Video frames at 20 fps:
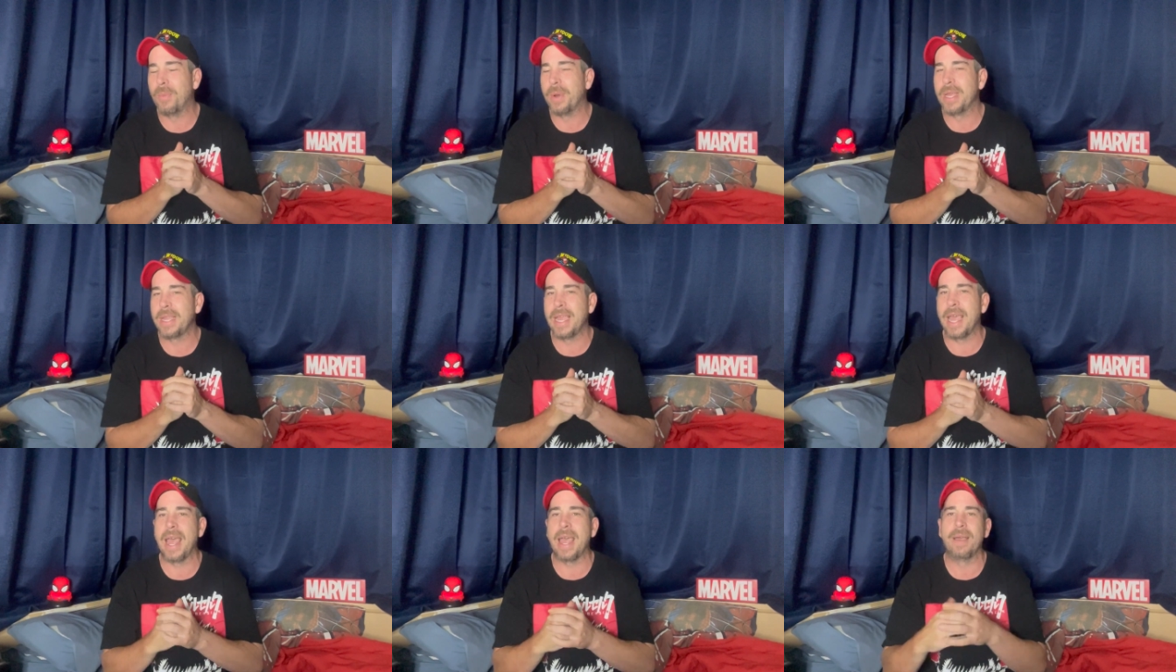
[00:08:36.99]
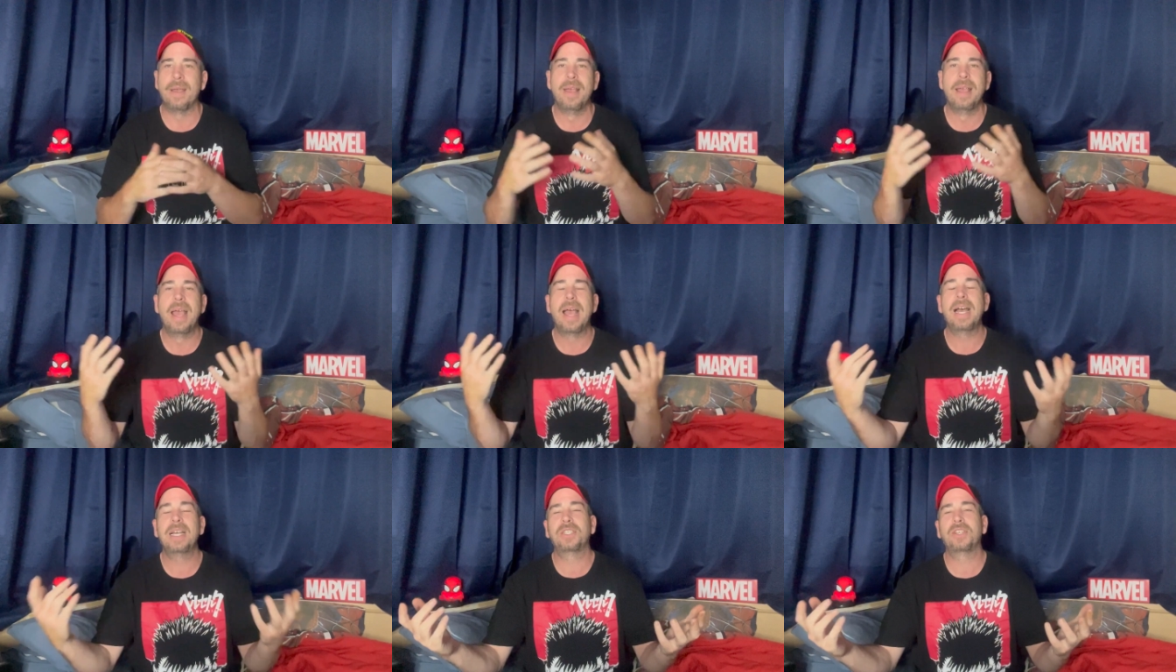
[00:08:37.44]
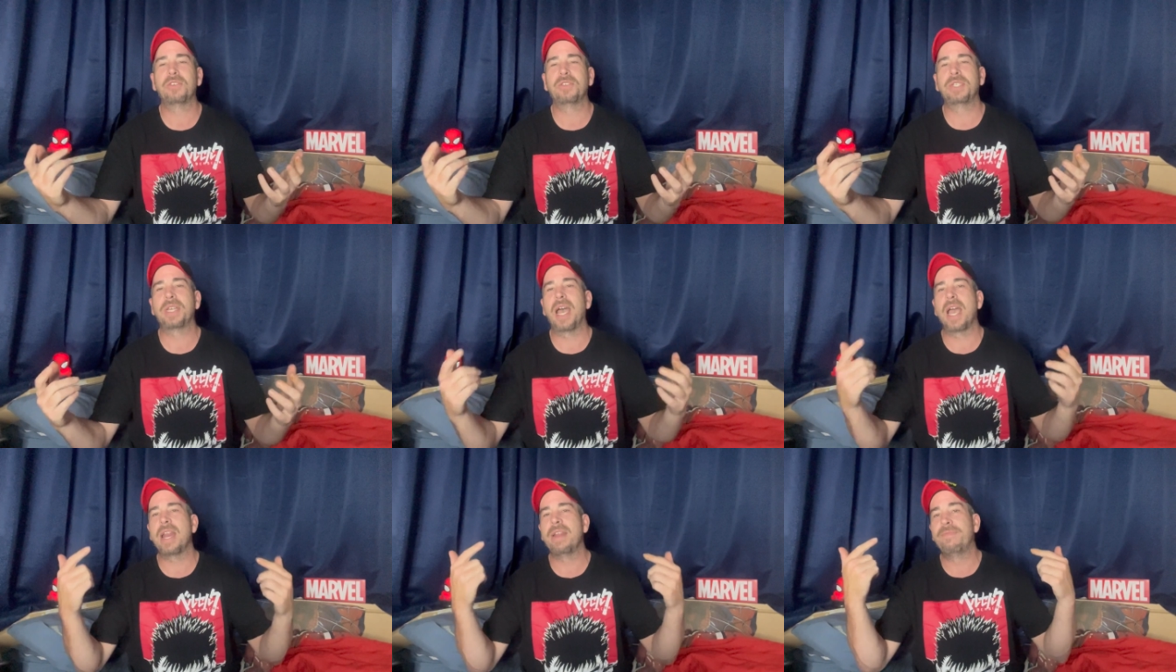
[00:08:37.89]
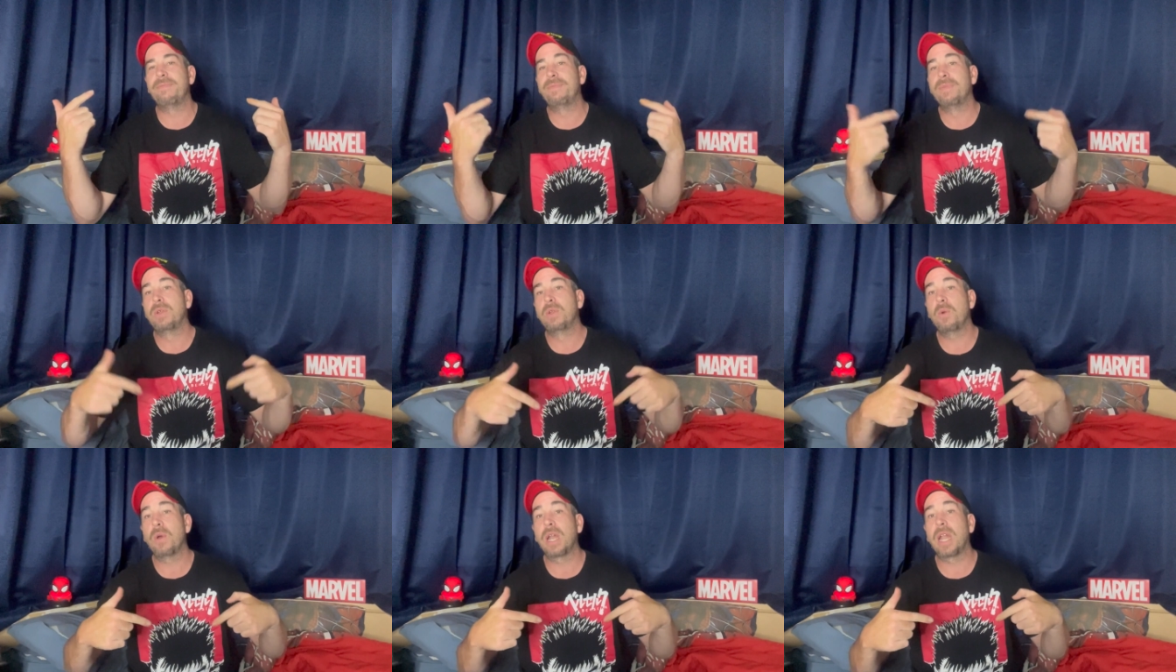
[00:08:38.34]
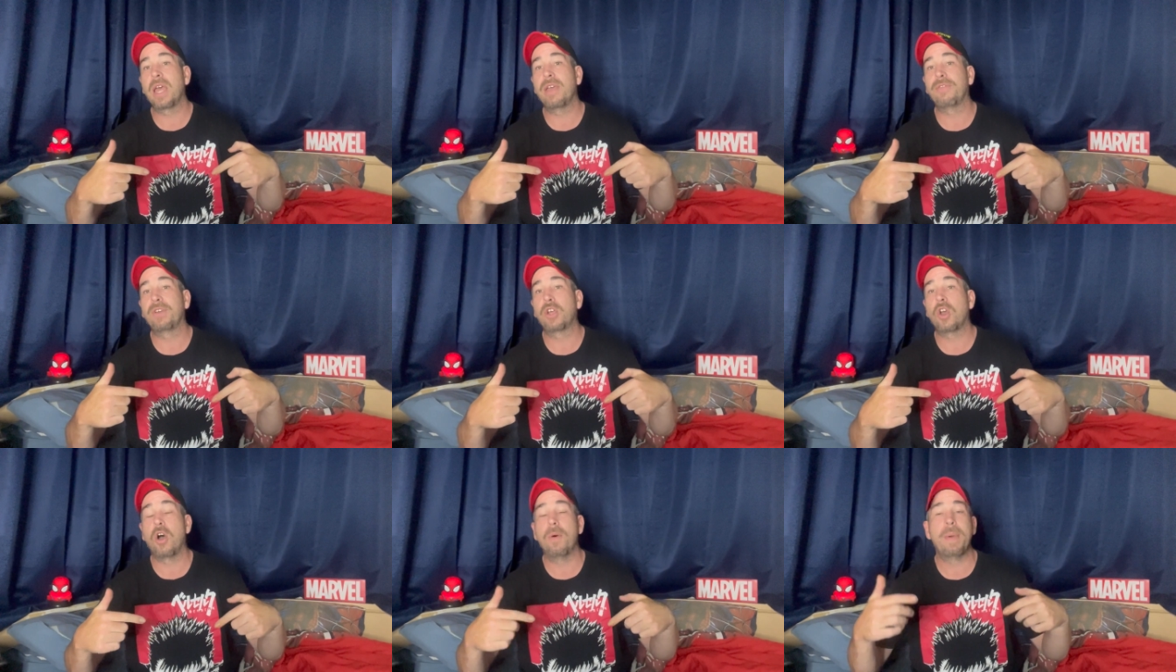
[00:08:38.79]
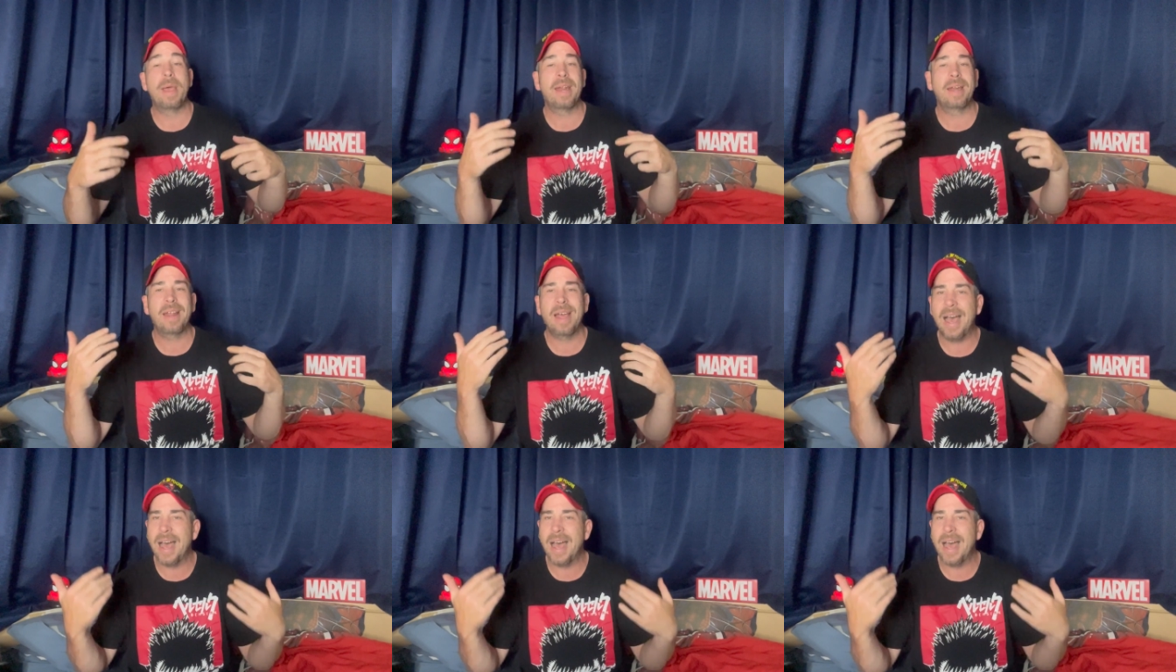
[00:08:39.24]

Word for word: But yeah, as I was saying, if you want to leave a comment,